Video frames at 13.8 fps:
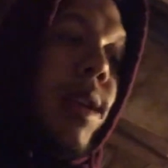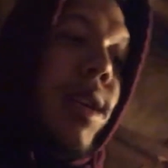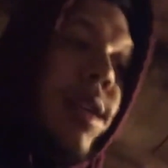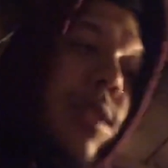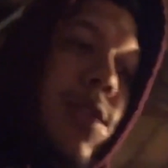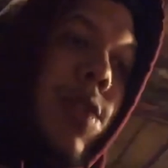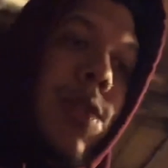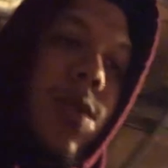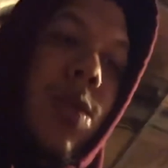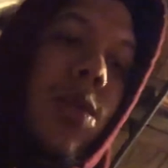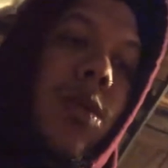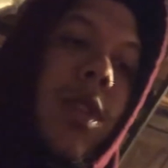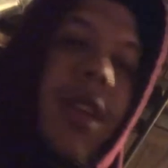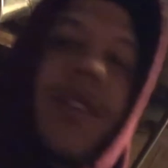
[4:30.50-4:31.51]

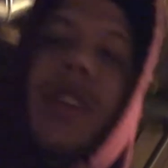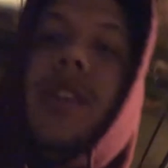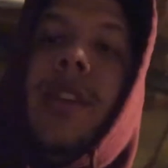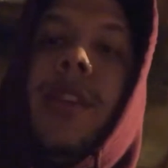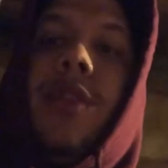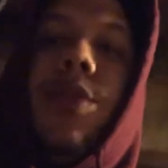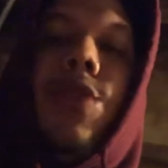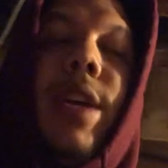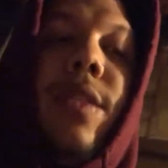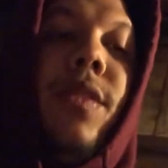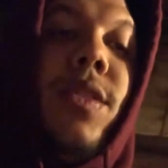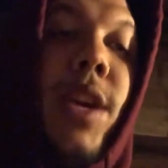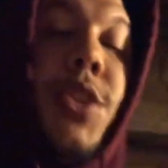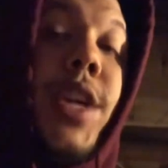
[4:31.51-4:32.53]
to the Z32 trans.
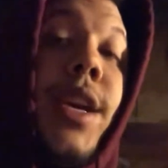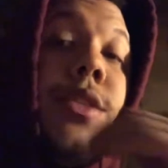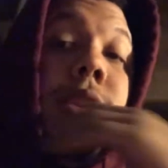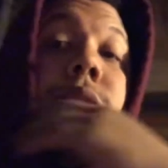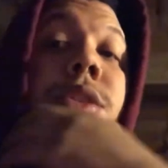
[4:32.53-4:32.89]
So I changed. I was gonna